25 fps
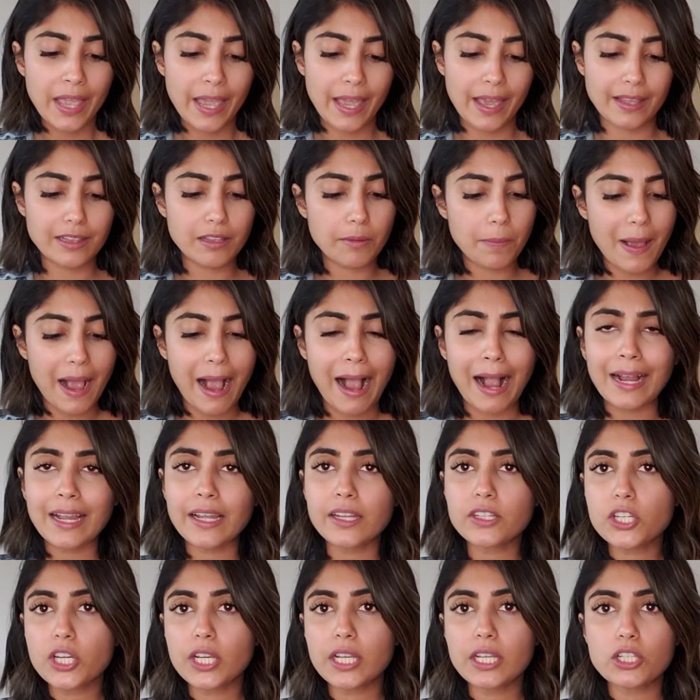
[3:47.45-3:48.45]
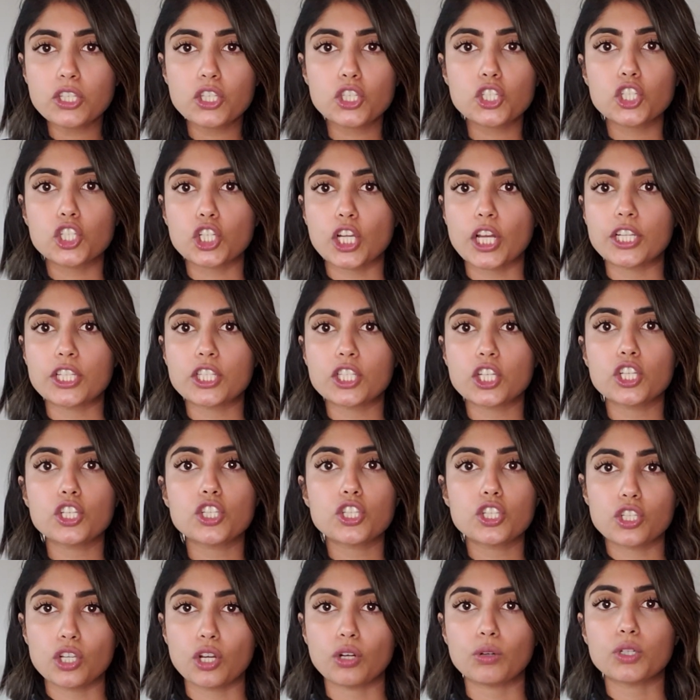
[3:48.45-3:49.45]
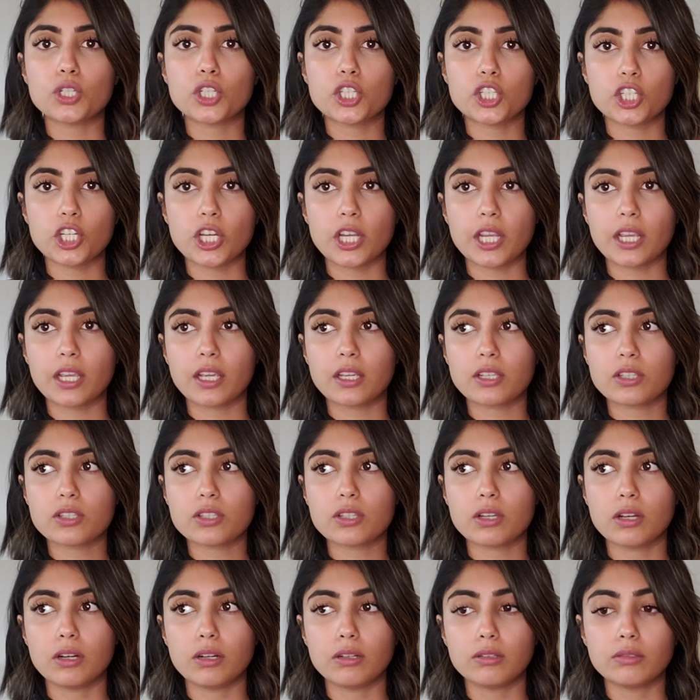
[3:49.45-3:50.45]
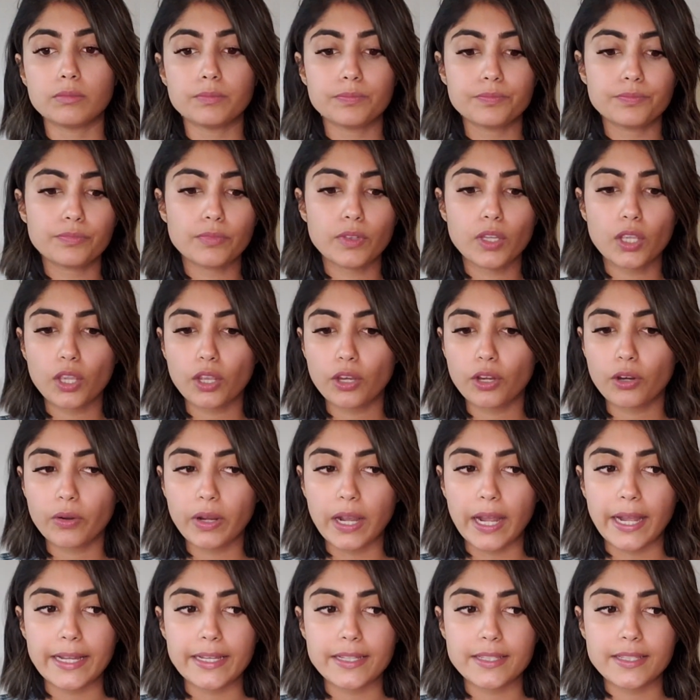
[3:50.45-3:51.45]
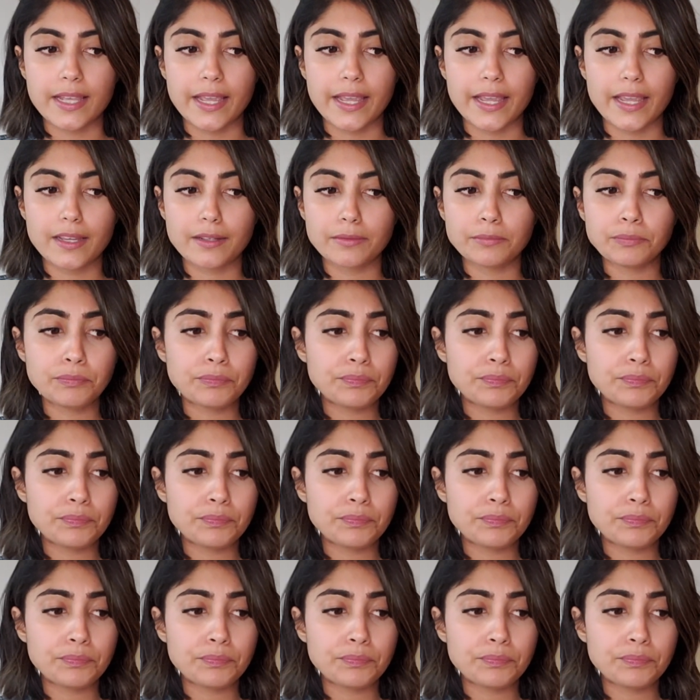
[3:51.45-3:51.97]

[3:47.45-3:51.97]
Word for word: And the packaging is just so chic. So, you know, guys, like